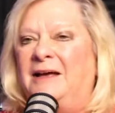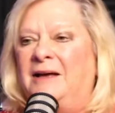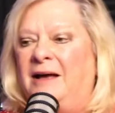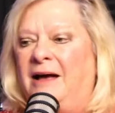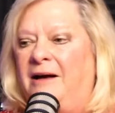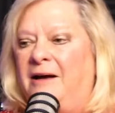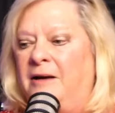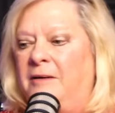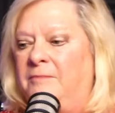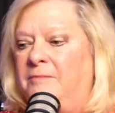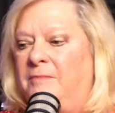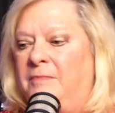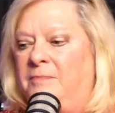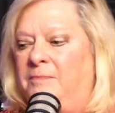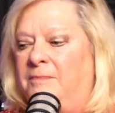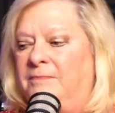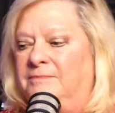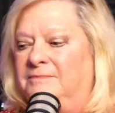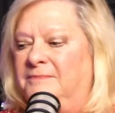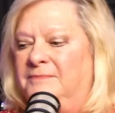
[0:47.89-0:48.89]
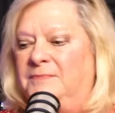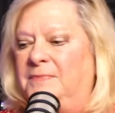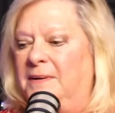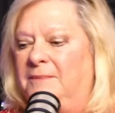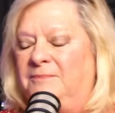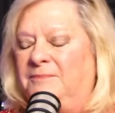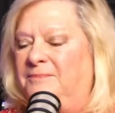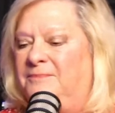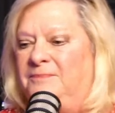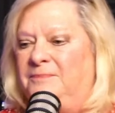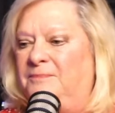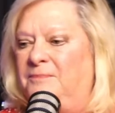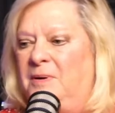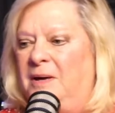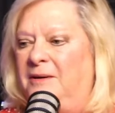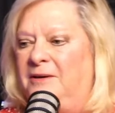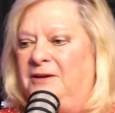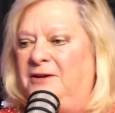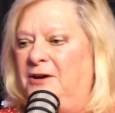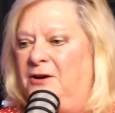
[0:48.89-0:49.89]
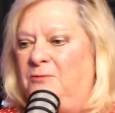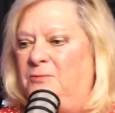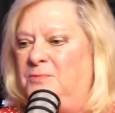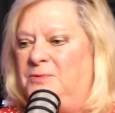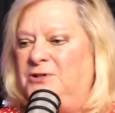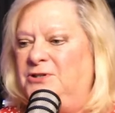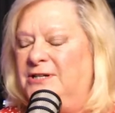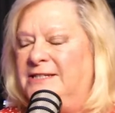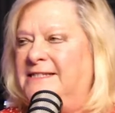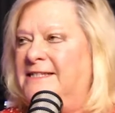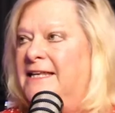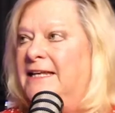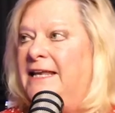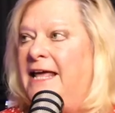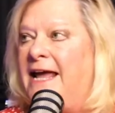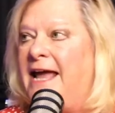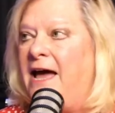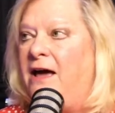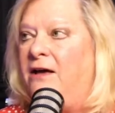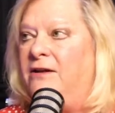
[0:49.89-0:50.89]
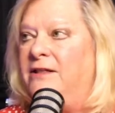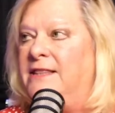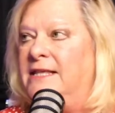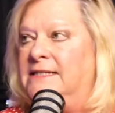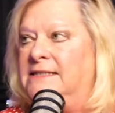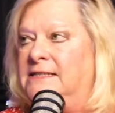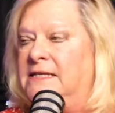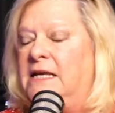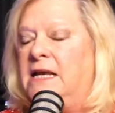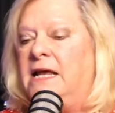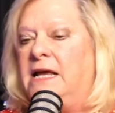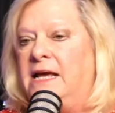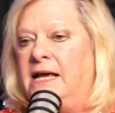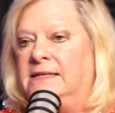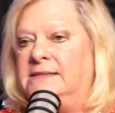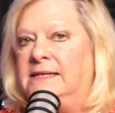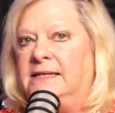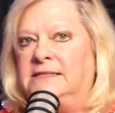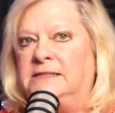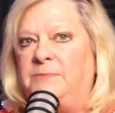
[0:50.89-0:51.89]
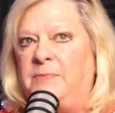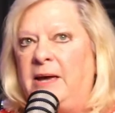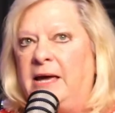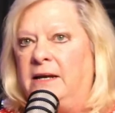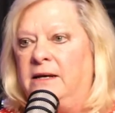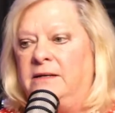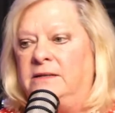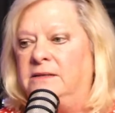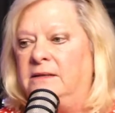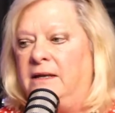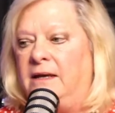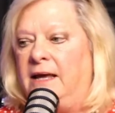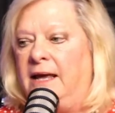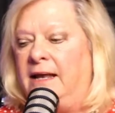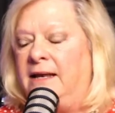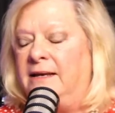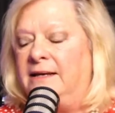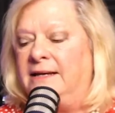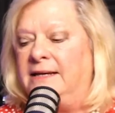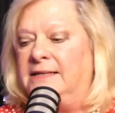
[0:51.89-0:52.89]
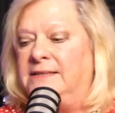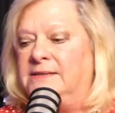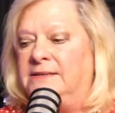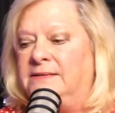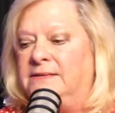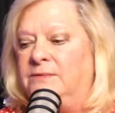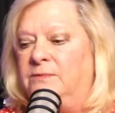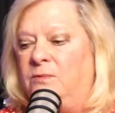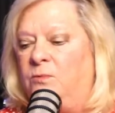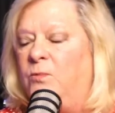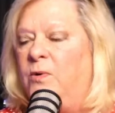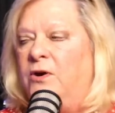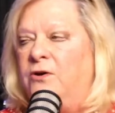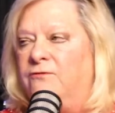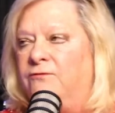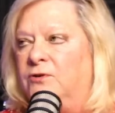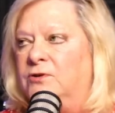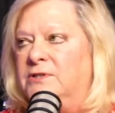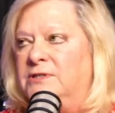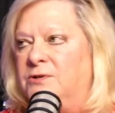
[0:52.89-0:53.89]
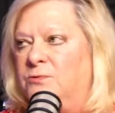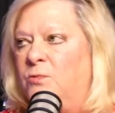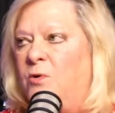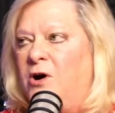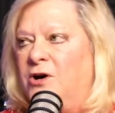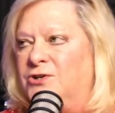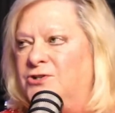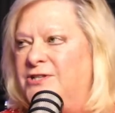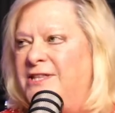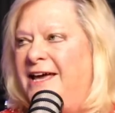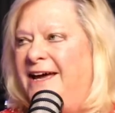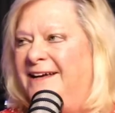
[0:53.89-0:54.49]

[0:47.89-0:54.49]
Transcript: But, just the layout of the city has expanded, and it's wonderful to watch that.